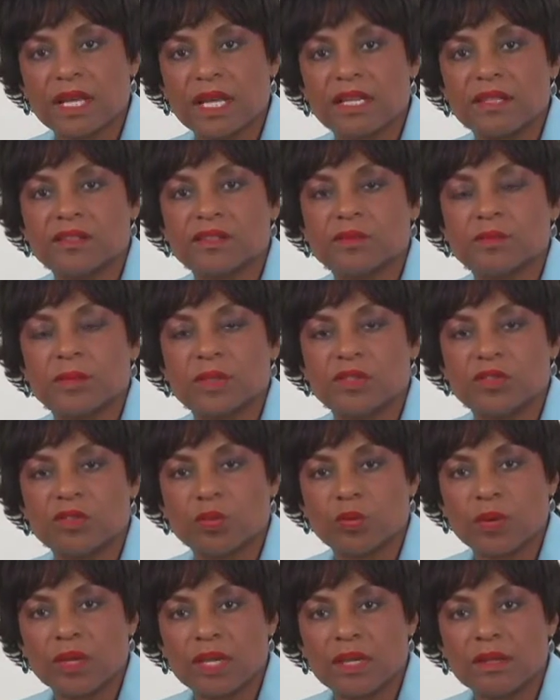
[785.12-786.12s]
that is
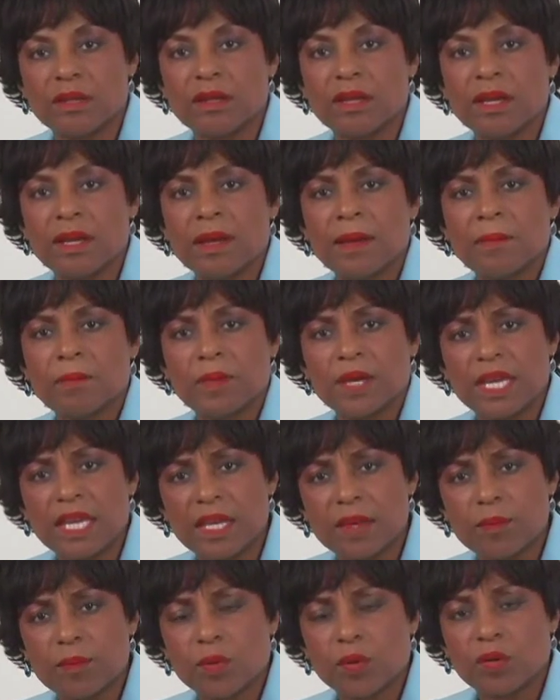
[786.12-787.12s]
between
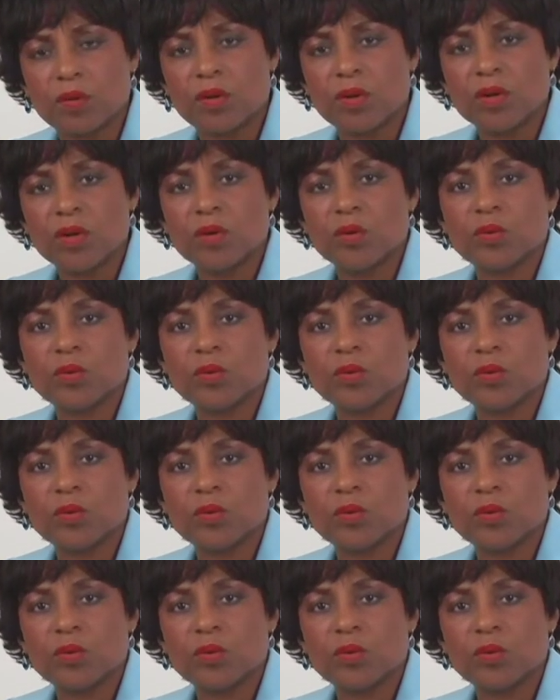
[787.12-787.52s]
people